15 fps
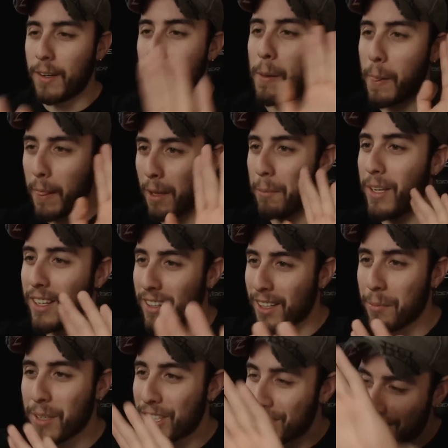let
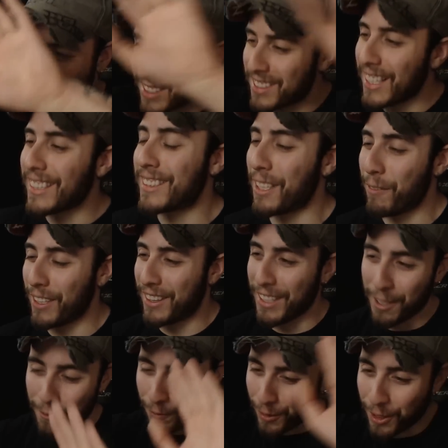me just assess
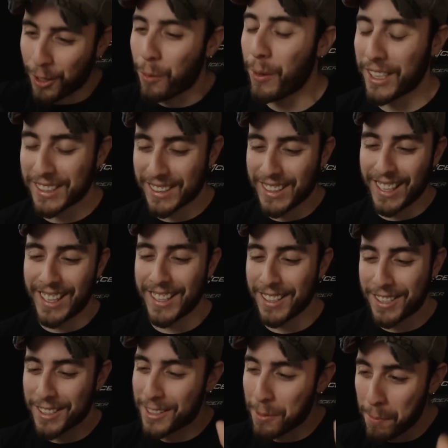everything for a quick second,
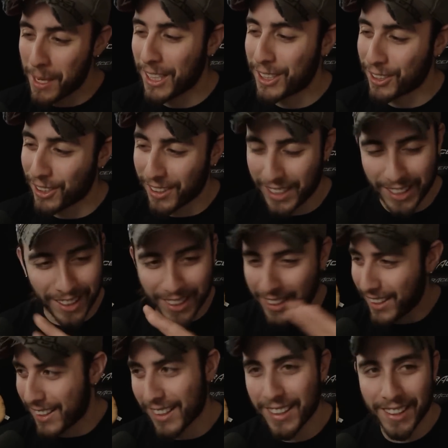just to make sure that
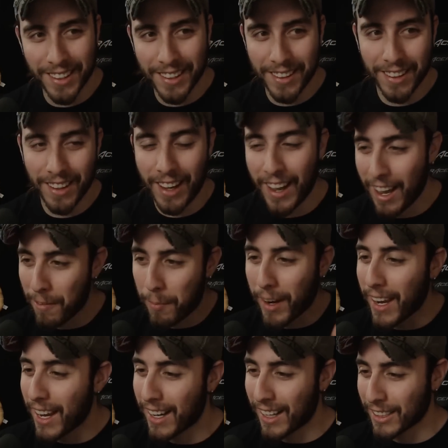like I have my
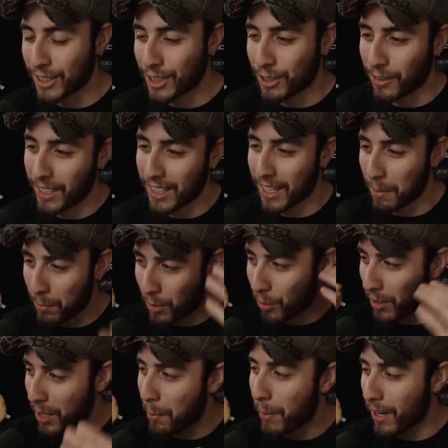head on straight and I'm
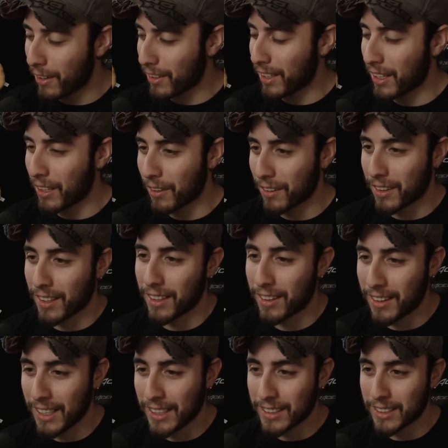going about
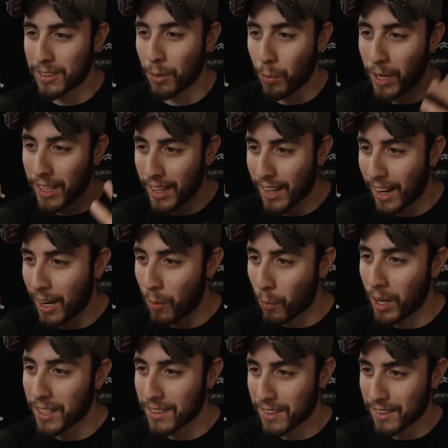things the way that I
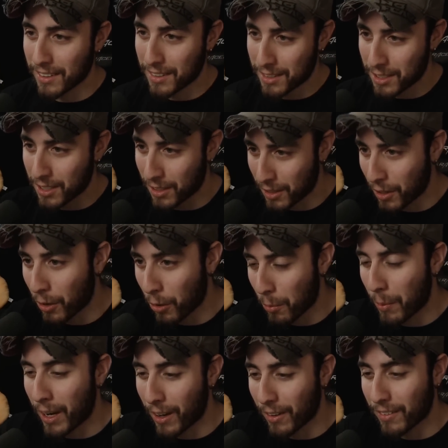want to go
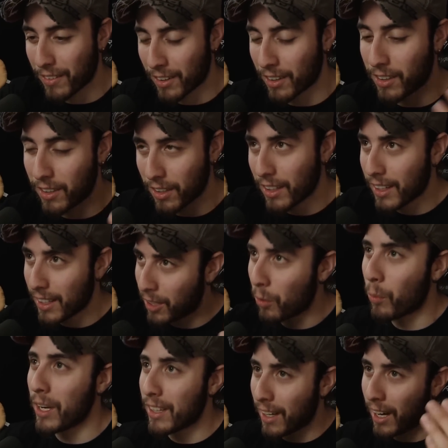about, or in a
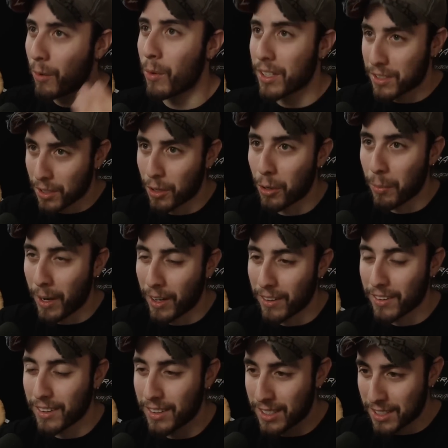way that I want to go about
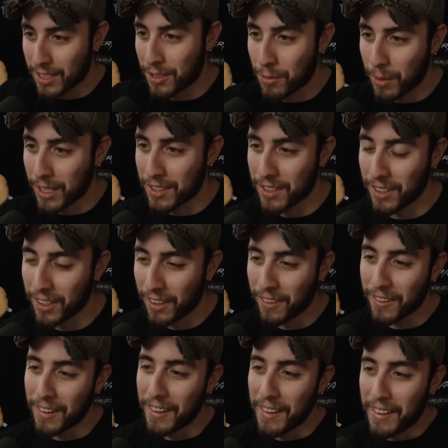the situation.
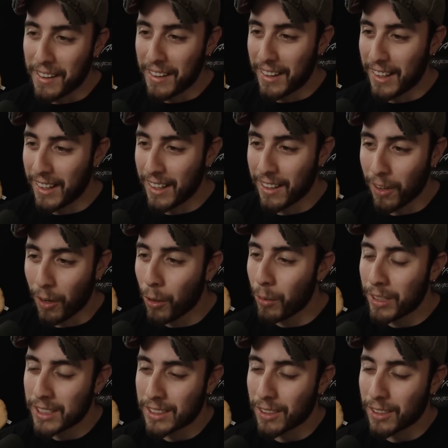Always